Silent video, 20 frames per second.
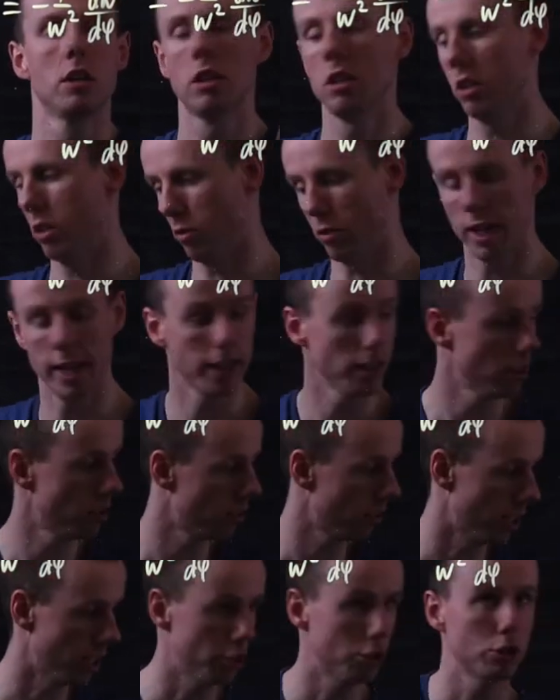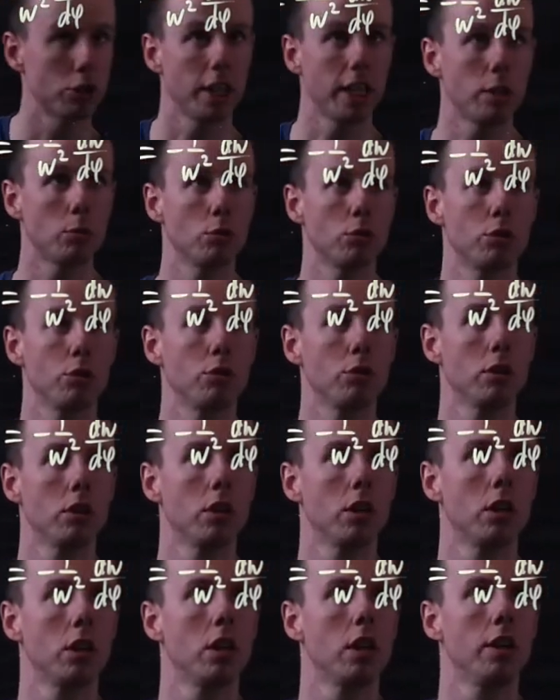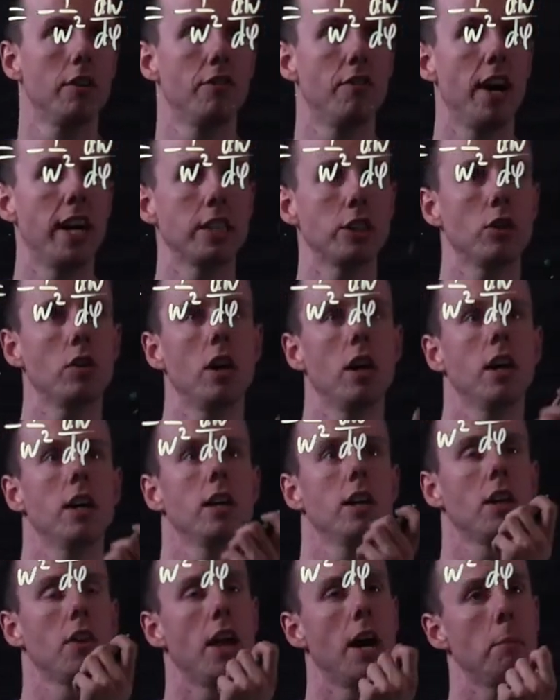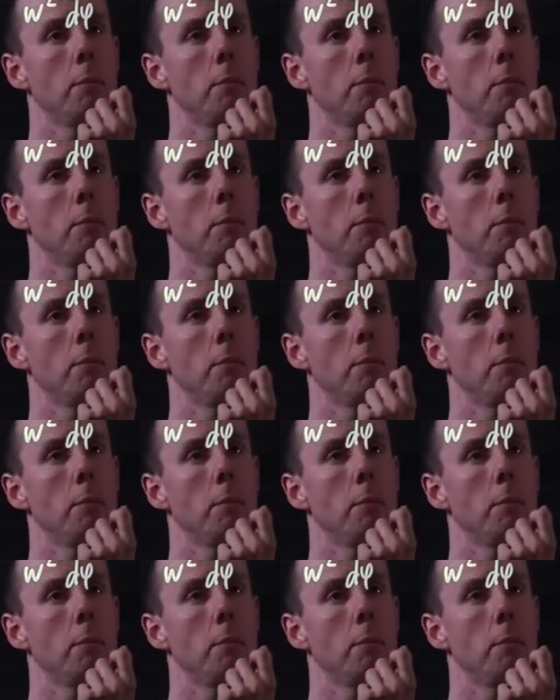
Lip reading: Okay, that's just equal to phi dot, that